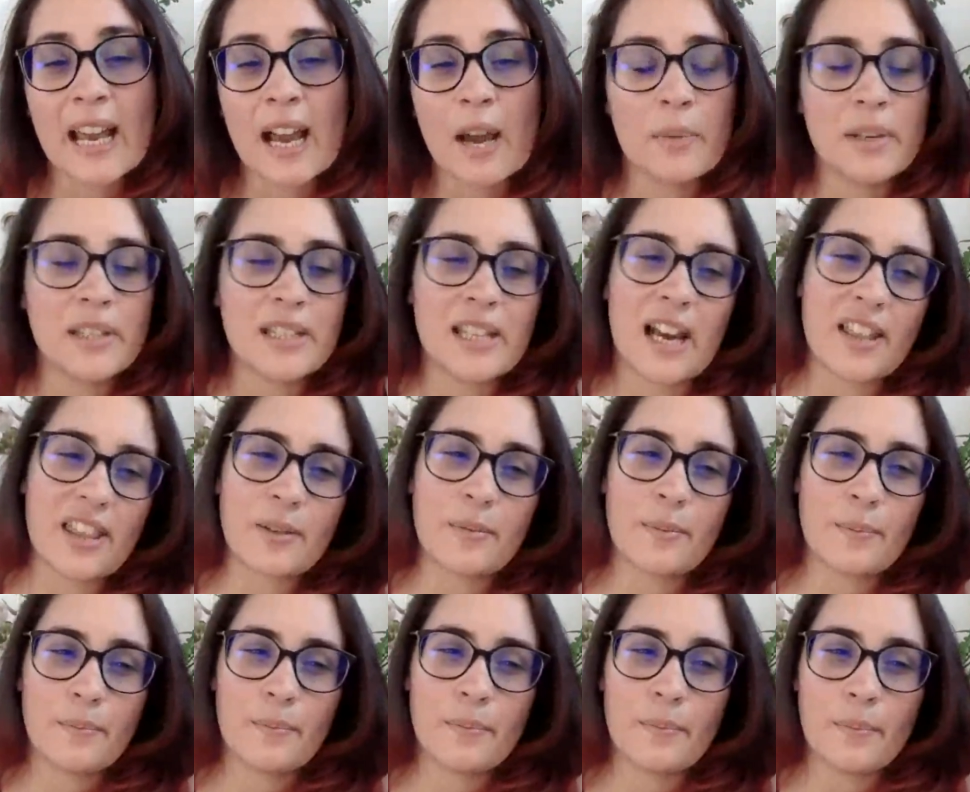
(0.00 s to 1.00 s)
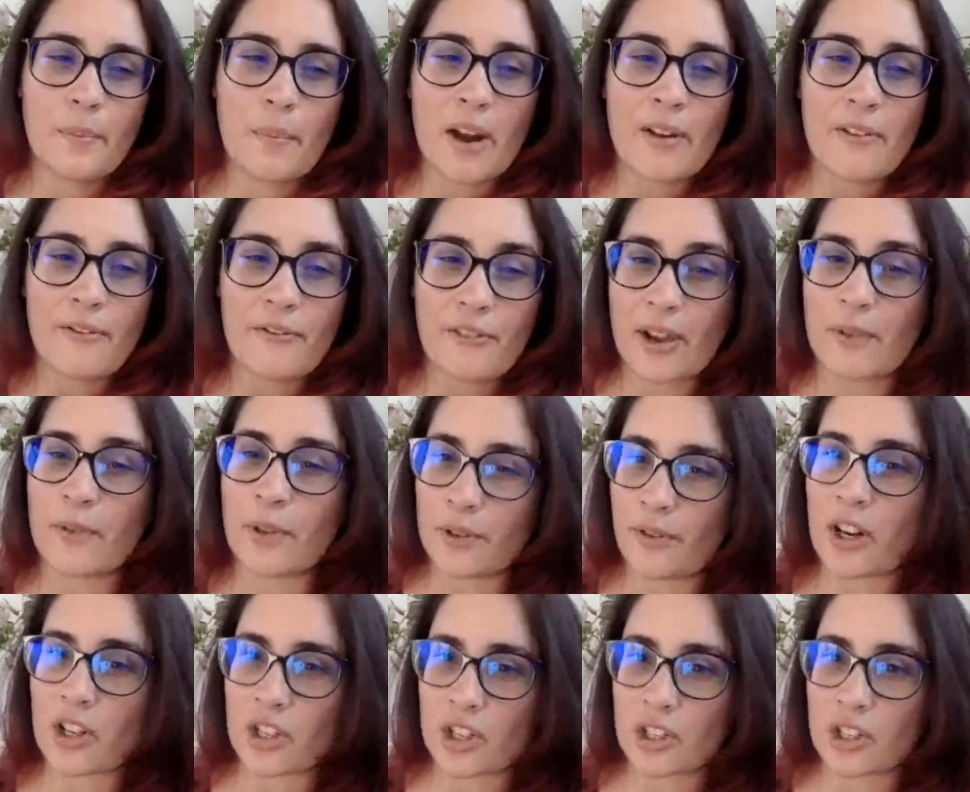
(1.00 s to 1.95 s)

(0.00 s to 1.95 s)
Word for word: And I must say, I think my favorite